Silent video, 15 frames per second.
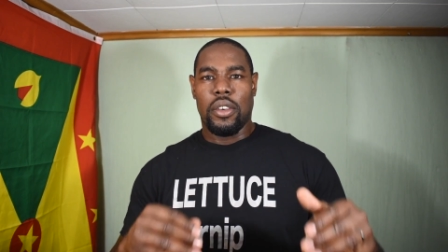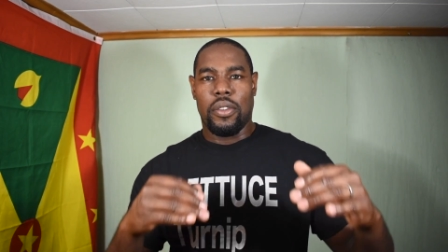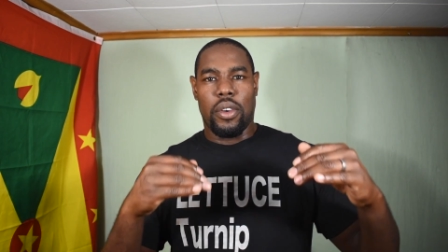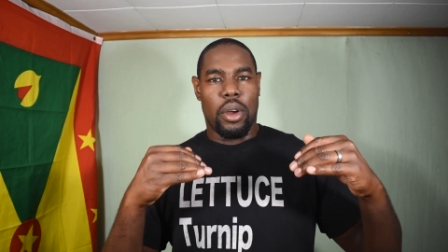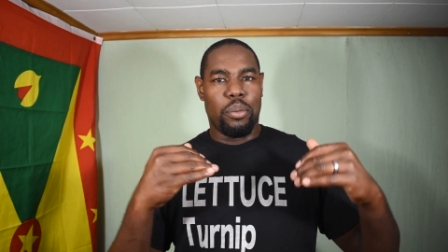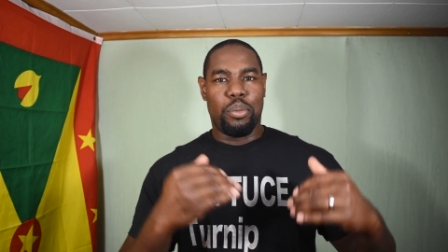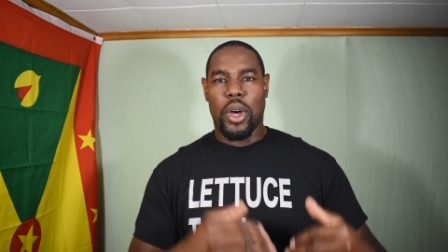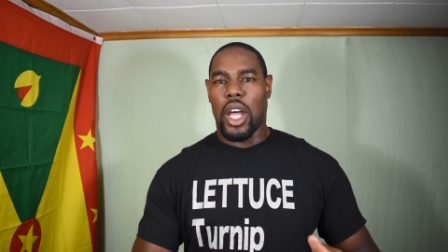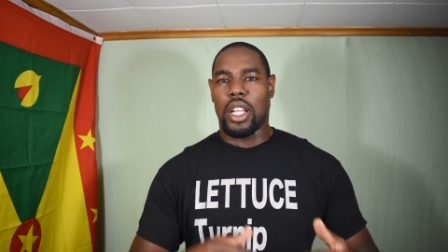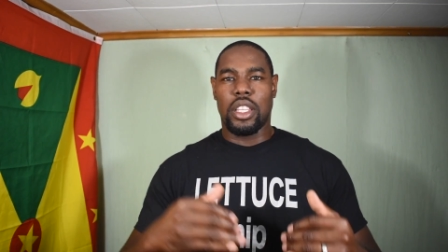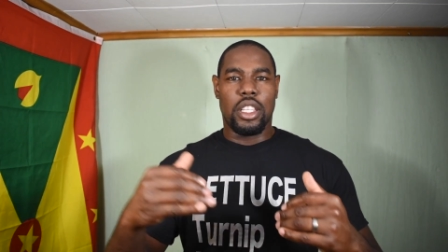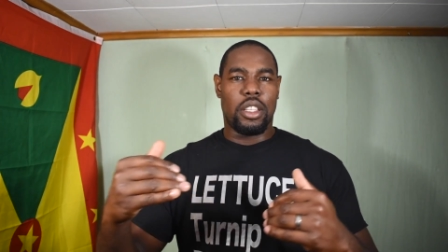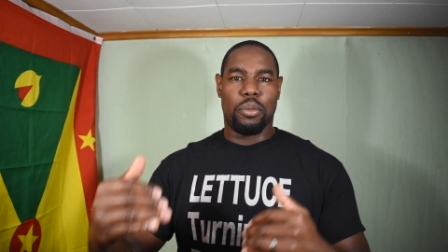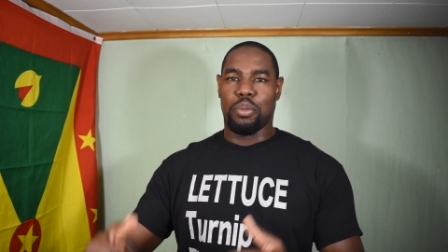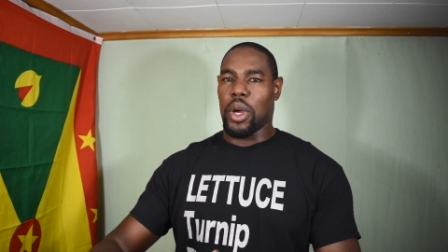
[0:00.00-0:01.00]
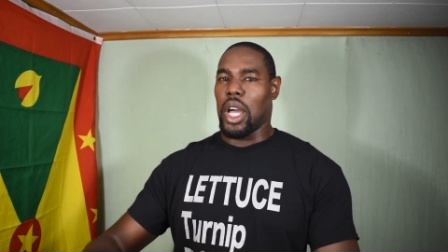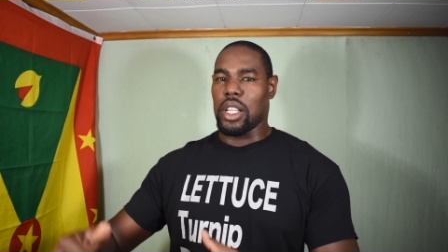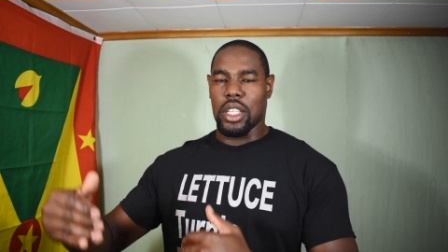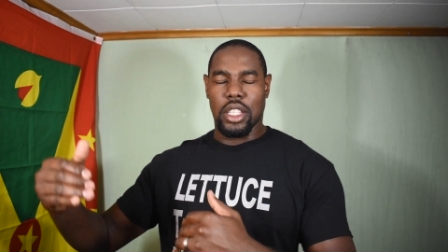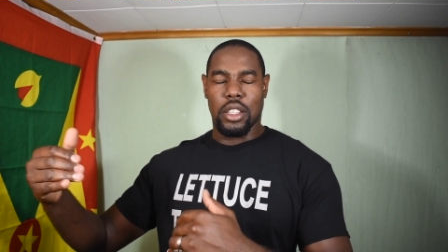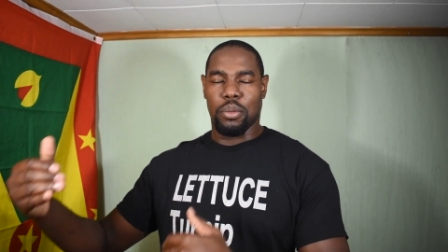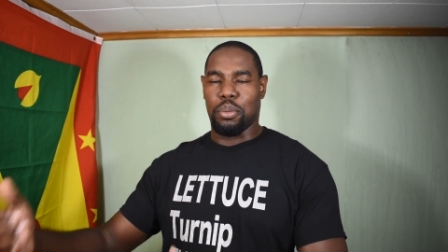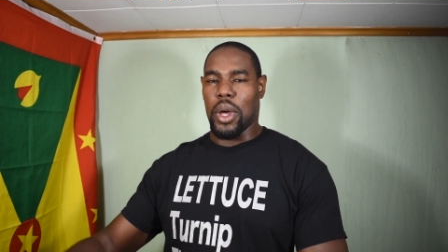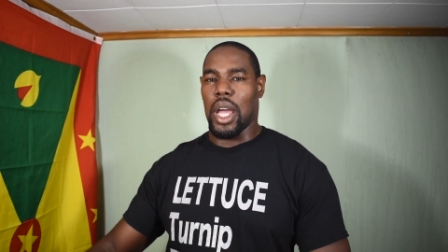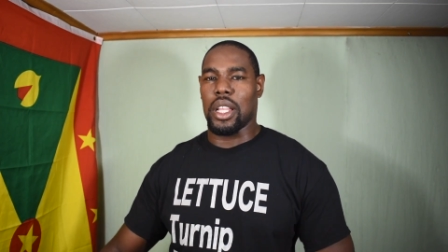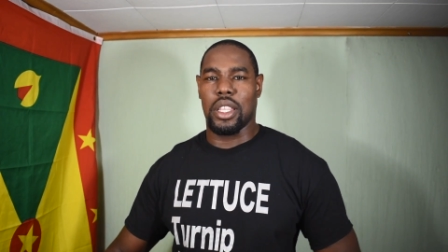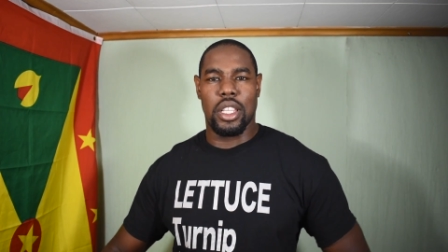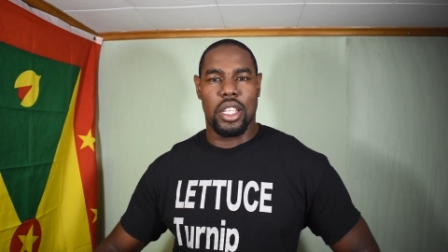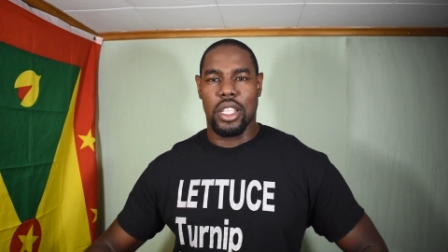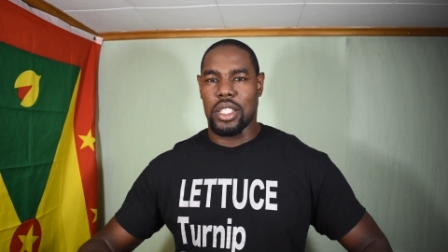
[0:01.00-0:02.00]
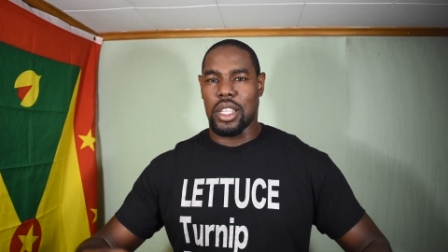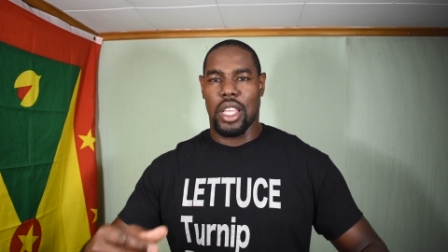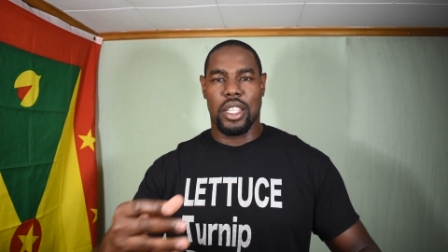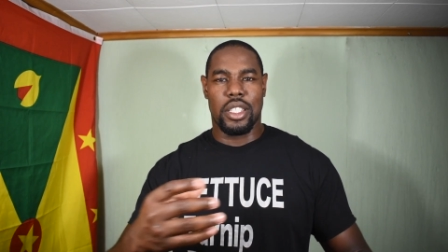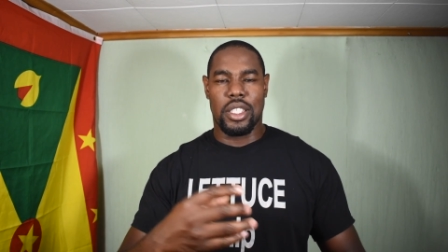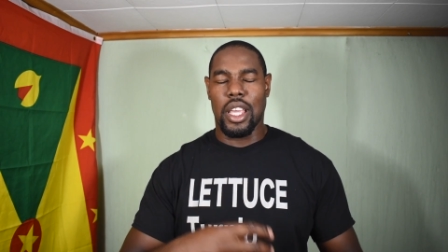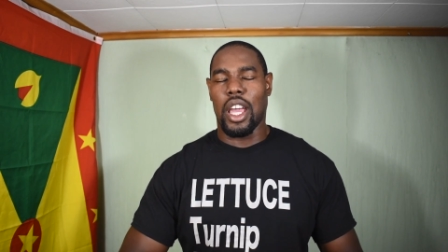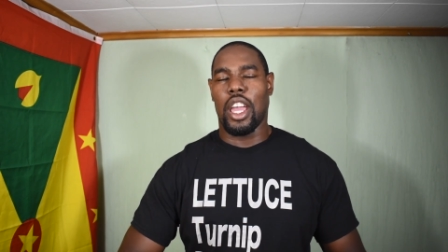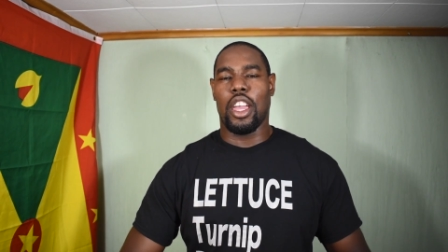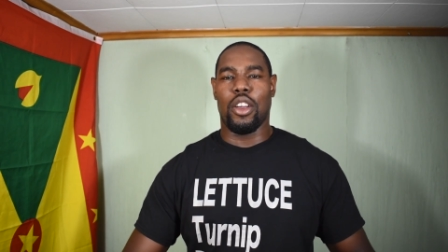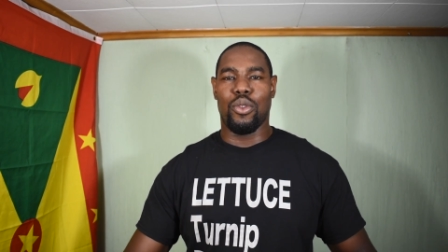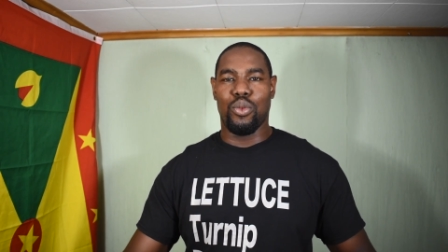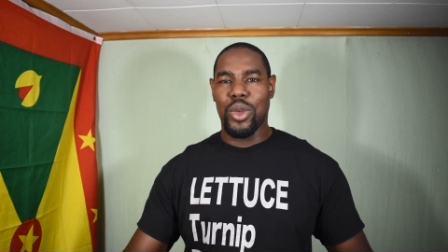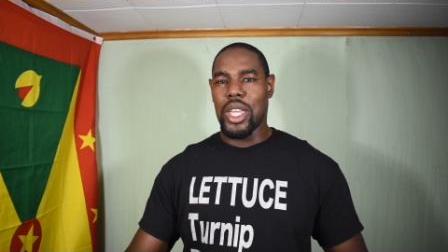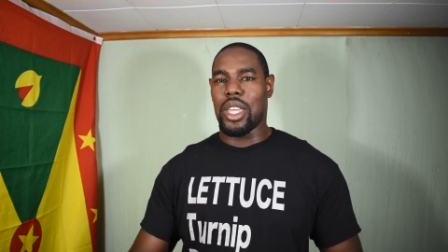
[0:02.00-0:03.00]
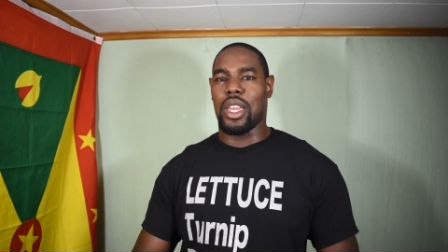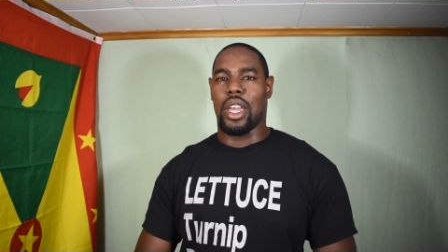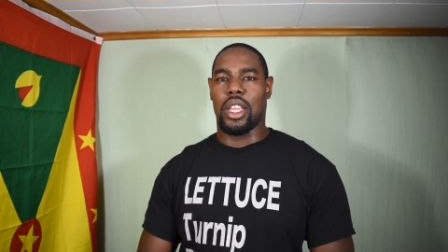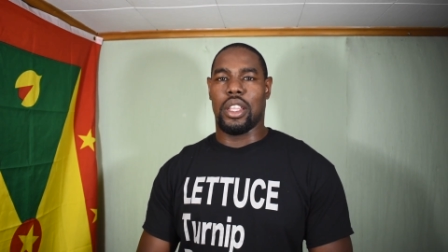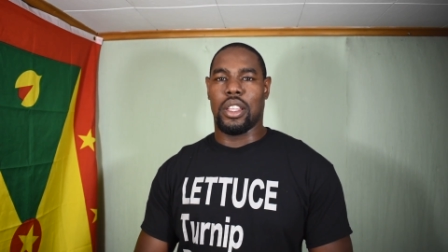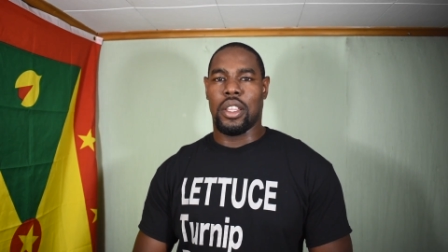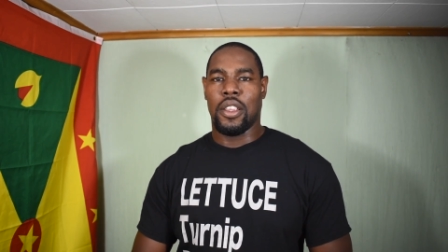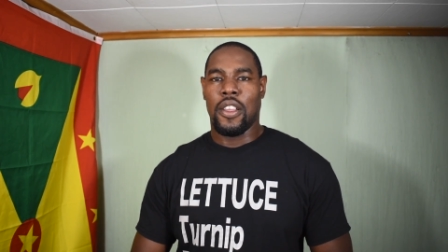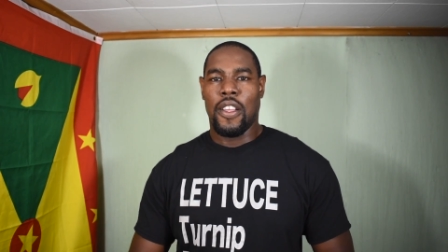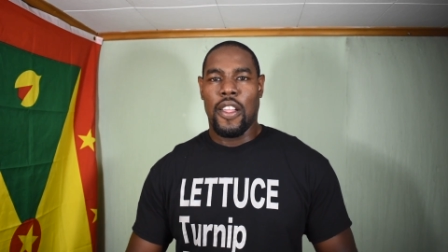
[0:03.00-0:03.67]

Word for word: from party to party to party this entire weekend,